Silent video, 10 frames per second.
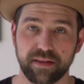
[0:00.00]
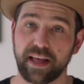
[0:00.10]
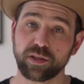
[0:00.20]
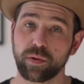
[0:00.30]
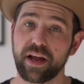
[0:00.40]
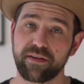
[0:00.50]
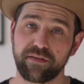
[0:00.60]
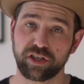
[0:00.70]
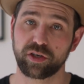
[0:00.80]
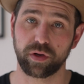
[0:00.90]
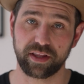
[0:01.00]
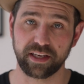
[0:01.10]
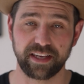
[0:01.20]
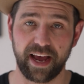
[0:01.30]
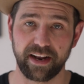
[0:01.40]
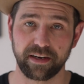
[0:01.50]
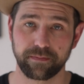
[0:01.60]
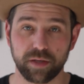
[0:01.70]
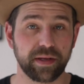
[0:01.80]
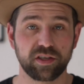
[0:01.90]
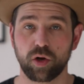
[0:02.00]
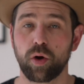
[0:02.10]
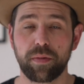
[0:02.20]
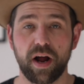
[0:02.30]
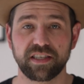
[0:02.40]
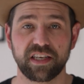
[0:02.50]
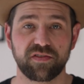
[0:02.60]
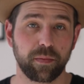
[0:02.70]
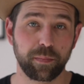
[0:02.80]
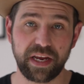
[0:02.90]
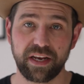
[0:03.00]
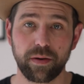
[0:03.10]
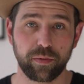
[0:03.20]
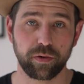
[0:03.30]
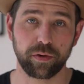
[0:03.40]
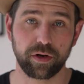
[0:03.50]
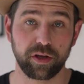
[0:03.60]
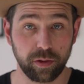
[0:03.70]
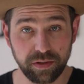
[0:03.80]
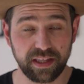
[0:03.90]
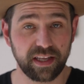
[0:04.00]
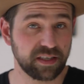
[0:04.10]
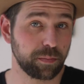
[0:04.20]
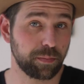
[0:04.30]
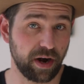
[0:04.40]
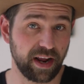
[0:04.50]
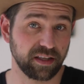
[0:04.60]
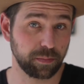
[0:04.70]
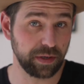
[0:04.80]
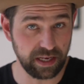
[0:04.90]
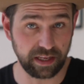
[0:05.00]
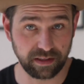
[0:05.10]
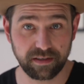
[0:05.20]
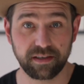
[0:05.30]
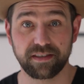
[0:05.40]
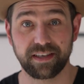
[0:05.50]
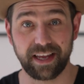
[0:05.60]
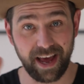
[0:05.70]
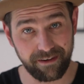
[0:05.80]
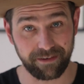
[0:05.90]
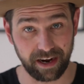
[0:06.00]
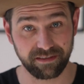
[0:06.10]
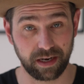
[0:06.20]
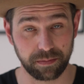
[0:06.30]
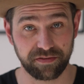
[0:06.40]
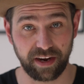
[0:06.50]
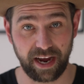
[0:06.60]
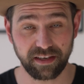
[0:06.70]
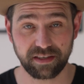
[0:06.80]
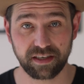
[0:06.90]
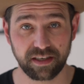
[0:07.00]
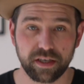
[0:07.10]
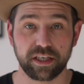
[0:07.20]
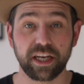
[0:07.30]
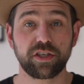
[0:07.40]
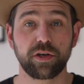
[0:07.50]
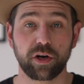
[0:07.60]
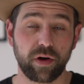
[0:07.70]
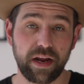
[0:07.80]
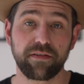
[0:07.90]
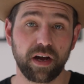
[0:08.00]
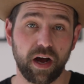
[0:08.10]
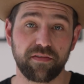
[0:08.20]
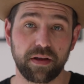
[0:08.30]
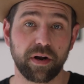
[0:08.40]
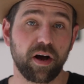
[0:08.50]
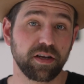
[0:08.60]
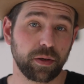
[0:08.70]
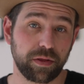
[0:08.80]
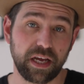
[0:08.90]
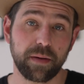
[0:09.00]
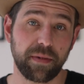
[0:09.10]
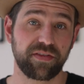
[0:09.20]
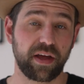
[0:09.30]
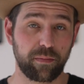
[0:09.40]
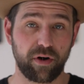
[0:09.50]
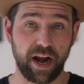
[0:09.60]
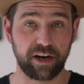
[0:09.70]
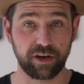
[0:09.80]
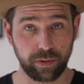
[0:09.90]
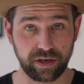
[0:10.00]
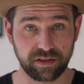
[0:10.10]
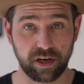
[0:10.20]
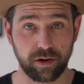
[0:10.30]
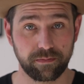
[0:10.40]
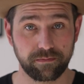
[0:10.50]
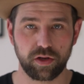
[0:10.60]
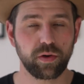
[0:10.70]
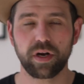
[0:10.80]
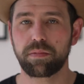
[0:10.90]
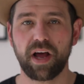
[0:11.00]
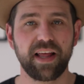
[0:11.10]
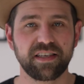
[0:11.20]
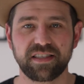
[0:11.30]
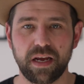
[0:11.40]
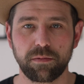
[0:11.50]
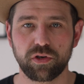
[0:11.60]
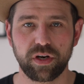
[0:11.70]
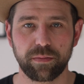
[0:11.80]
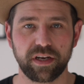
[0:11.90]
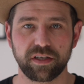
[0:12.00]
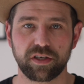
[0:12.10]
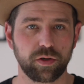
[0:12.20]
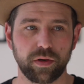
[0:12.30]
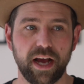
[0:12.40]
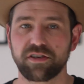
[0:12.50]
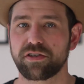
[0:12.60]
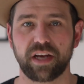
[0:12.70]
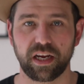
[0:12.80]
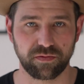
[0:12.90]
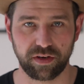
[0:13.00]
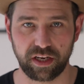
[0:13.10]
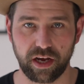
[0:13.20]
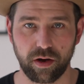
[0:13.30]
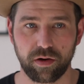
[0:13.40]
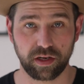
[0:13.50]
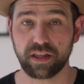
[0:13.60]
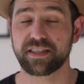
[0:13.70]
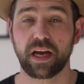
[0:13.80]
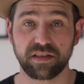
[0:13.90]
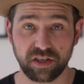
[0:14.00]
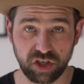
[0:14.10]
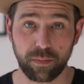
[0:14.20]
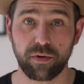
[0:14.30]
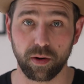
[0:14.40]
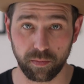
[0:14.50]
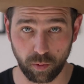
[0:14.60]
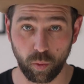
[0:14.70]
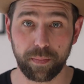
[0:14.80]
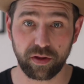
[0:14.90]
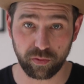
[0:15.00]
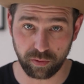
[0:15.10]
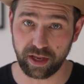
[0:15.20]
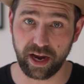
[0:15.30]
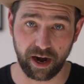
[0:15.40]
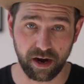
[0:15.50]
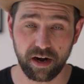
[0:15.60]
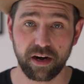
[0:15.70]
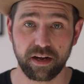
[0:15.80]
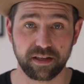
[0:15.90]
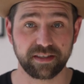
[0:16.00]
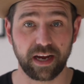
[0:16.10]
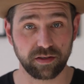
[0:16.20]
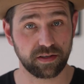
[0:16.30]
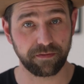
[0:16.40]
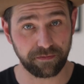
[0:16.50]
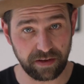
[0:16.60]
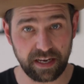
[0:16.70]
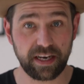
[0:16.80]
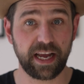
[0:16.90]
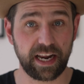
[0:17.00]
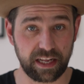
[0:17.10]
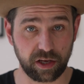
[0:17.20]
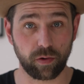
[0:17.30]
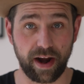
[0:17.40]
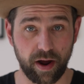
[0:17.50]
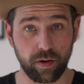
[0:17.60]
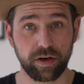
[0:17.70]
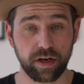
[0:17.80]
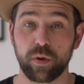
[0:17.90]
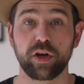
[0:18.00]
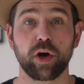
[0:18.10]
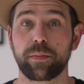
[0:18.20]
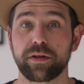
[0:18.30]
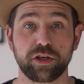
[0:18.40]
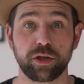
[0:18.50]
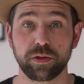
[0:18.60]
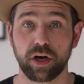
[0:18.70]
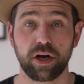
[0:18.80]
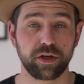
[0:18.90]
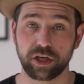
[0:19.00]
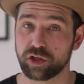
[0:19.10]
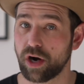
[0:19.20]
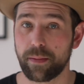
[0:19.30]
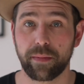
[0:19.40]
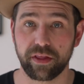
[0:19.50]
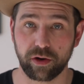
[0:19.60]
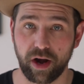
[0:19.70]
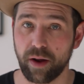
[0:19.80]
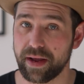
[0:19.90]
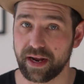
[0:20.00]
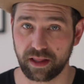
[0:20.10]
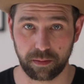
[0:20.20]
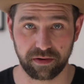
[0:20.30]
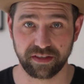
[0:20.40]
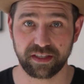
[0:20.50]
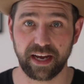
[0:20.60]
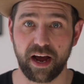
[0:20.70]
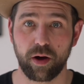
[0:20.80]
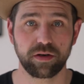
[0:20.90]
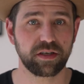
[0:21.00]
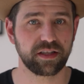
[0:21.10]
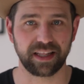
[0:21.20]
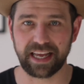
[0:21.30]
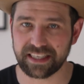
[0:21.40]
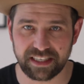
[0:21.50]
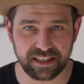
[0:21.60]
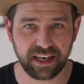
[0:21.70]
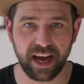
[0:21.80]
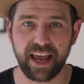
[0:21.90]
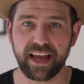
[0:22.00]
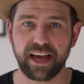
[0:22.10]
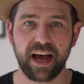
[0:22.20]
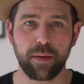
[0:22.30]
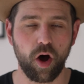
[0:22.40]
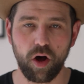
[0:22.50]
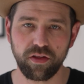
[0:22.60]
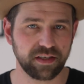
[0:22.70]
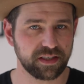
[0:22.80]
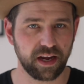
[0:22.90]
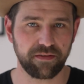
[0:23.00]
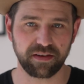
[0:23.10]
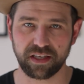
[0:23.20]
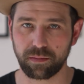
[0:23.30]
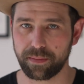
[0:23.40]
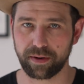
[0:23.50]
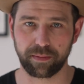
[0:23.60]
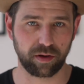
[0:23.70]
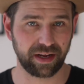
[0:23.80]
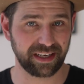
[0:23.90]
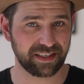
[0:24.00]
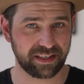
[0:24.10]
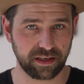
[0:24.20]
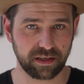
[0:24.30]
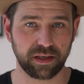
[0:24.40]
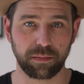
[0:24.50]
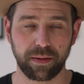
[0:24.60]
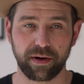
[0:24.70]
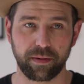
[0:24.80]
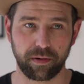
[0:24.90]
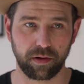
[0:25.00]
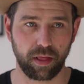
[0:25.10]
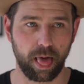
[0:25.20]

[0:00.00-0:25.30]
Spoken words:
That's what I envisioned with this ad. To make this whole process from bean to brewed, using this brand's beans, say that 5 times fast, to get you to crave coffee, but also think about that brand in doing so. You can apply this same treatment to an exercise video. Get the sounds of the jump rope whipping through the air, the sounds of the feet hitting the ground. When you go to put the shoes on, you can drop them on the ground, make a little bit of a sound, the laces tying up. All this stuff is subliminal, and it's subliminal.